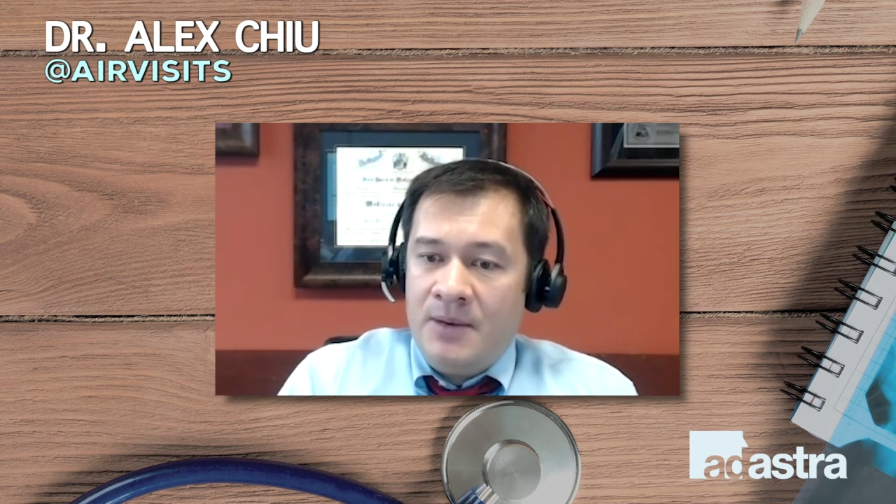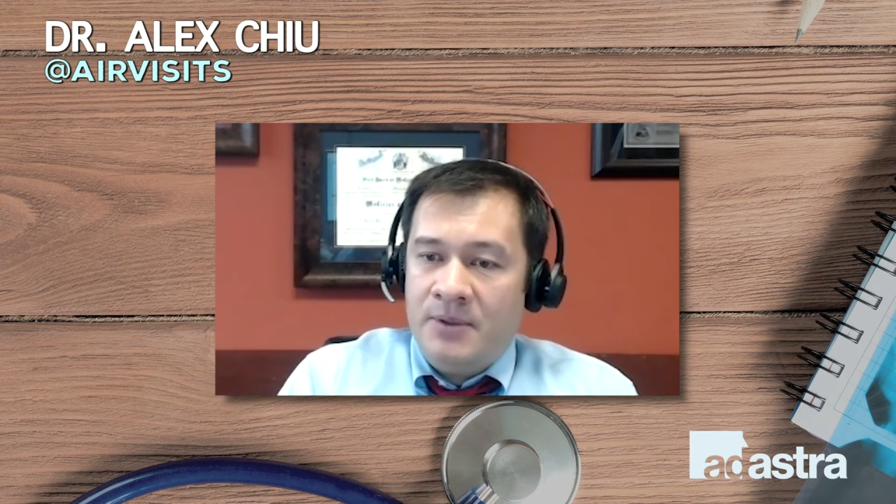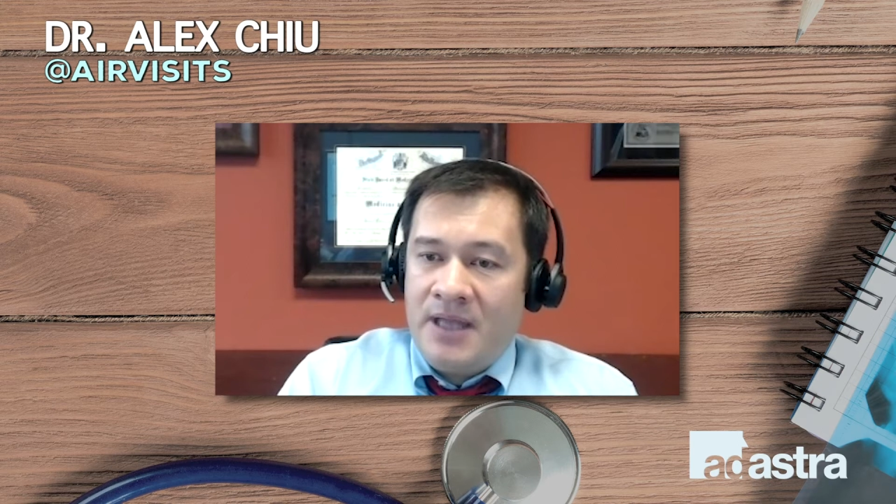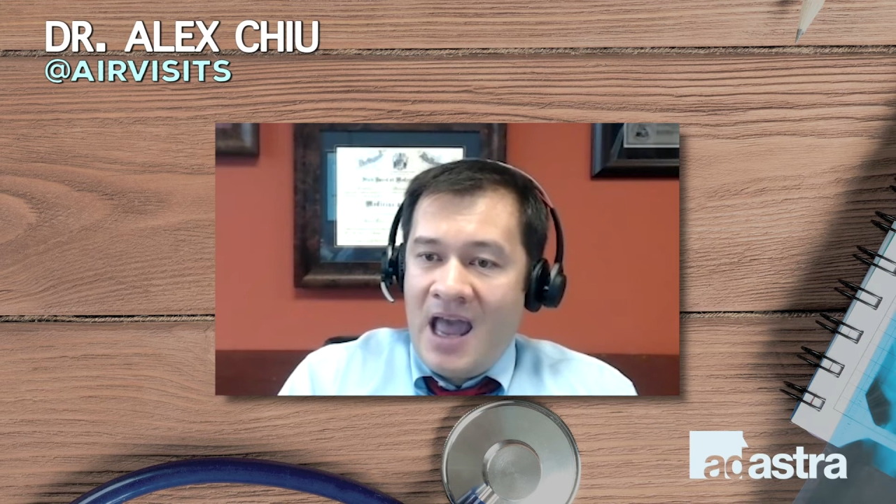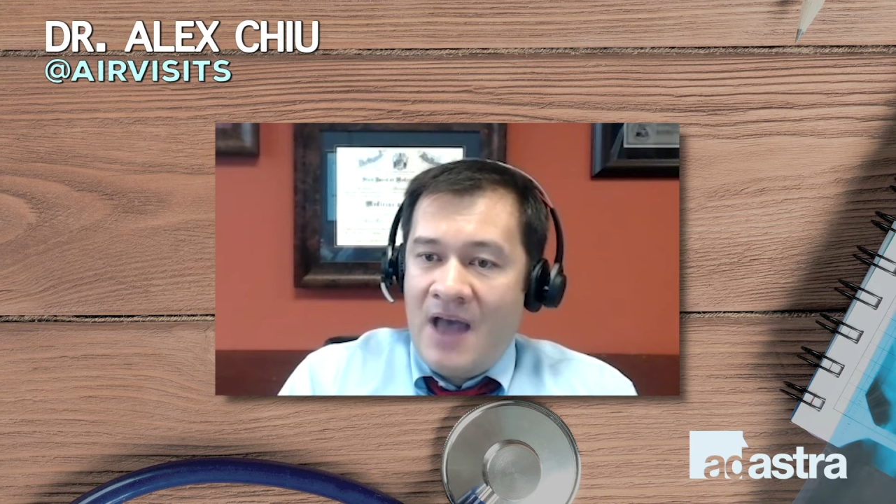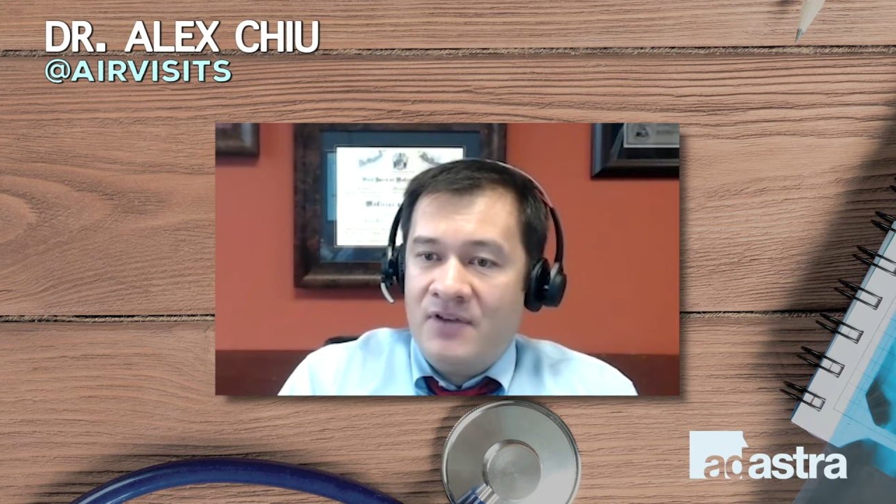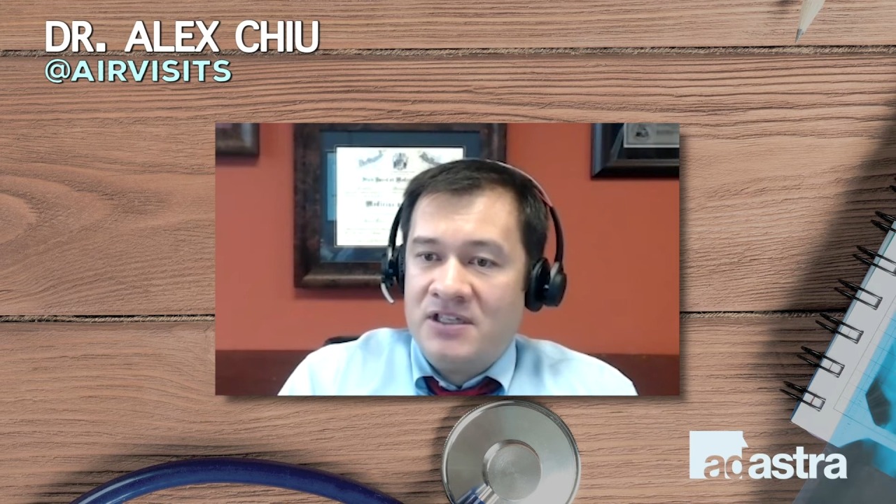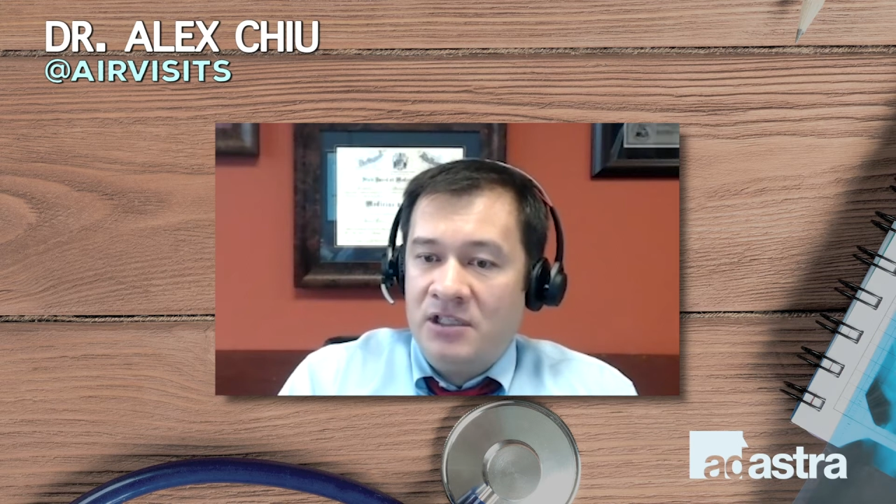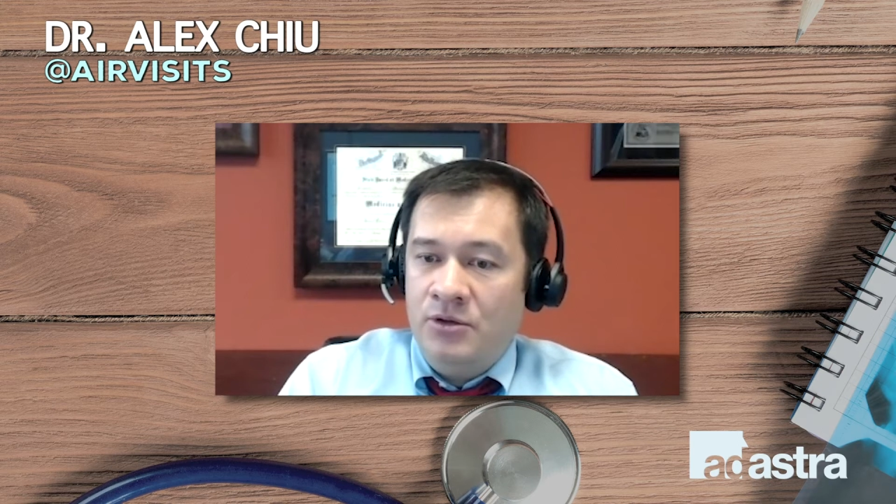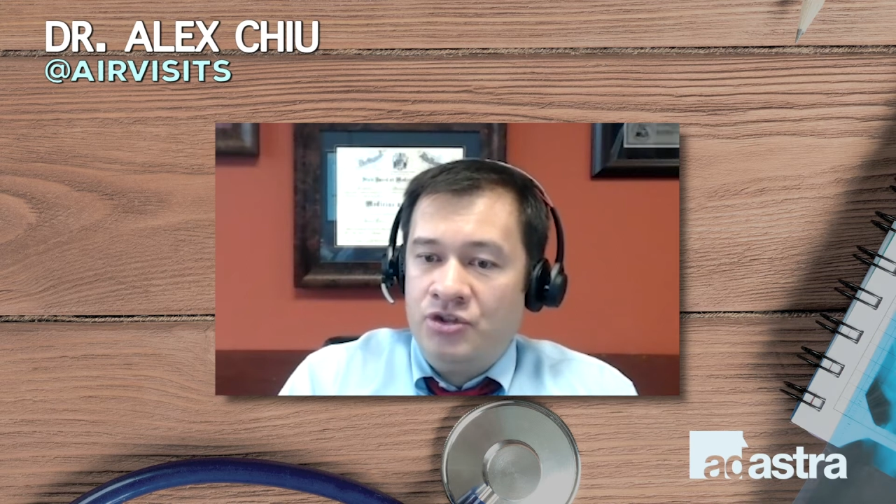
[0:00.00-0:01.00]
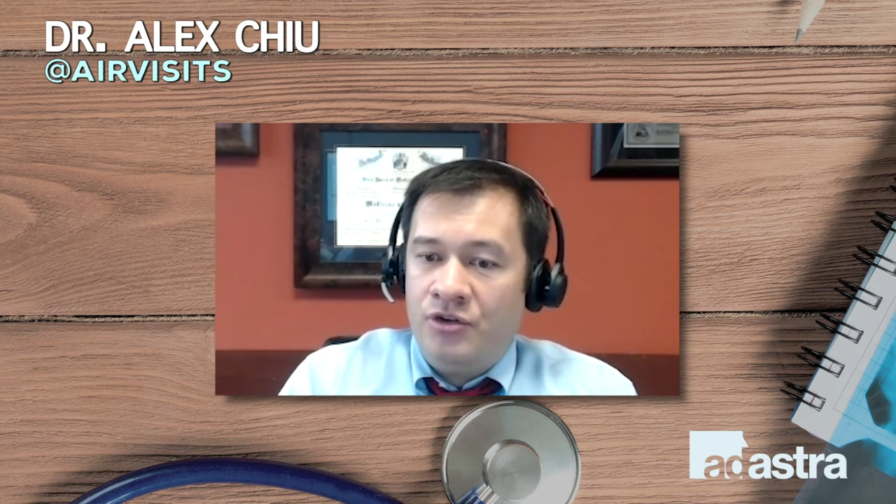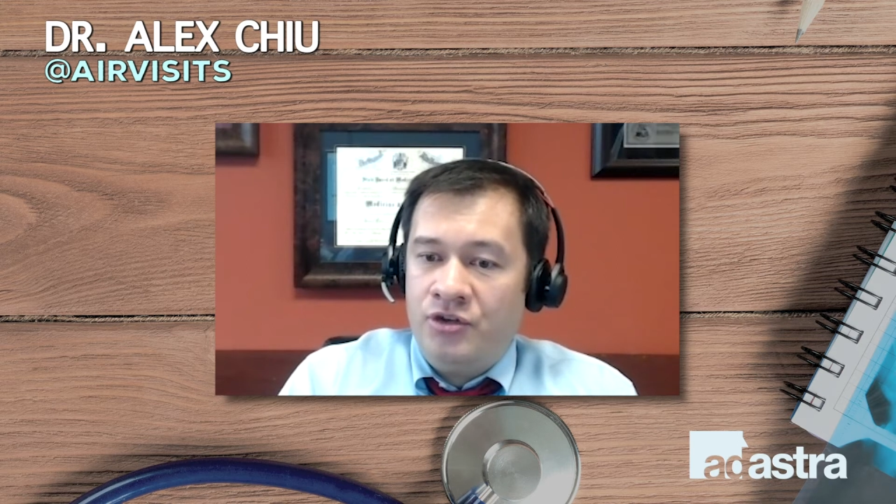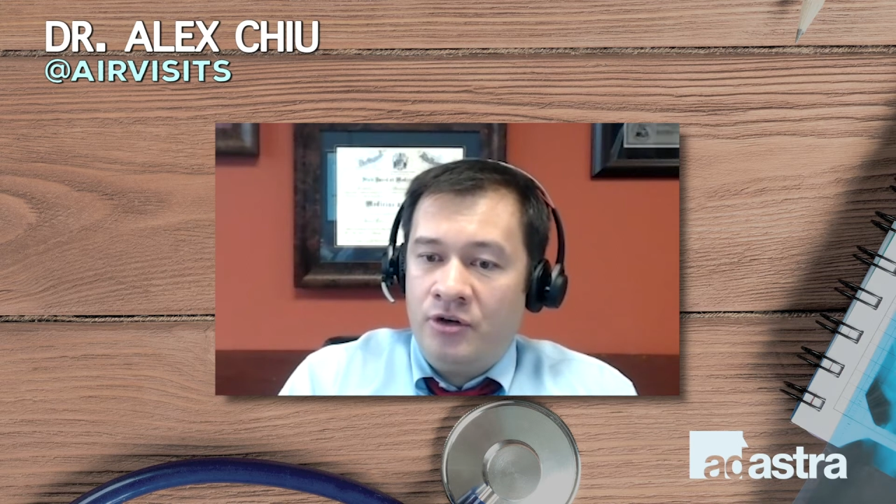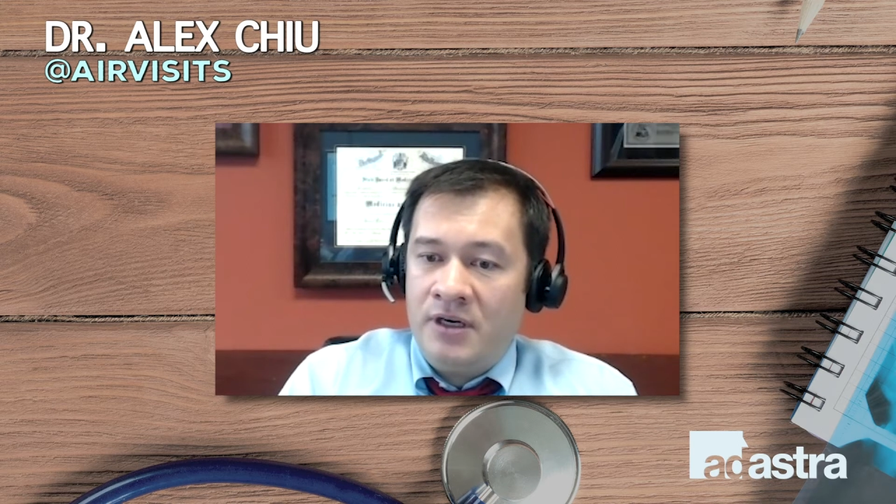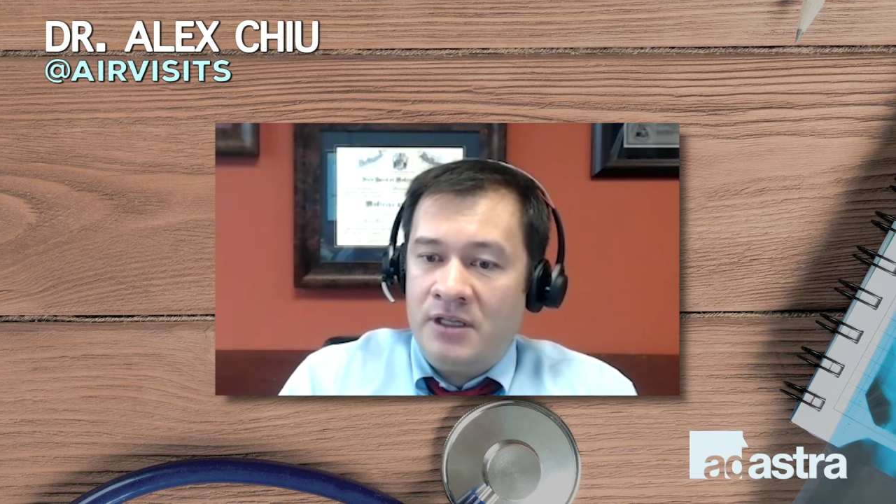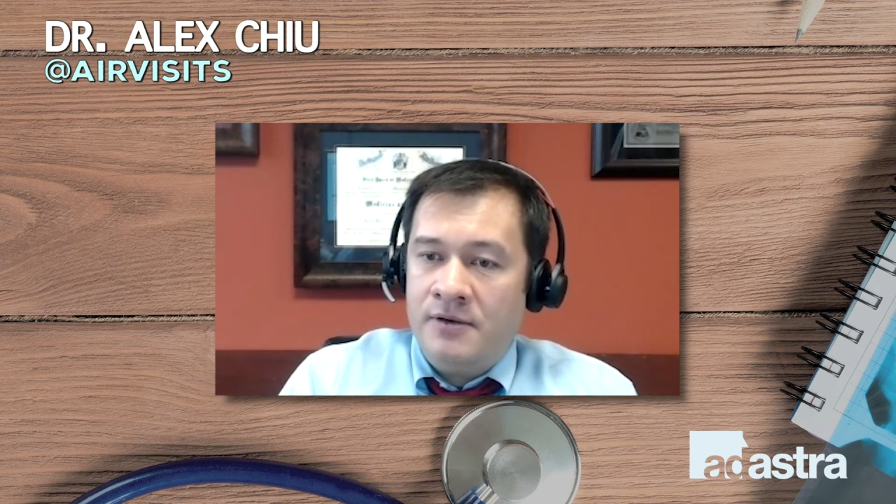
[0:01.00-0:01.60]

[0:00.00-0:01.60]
able to have a solution during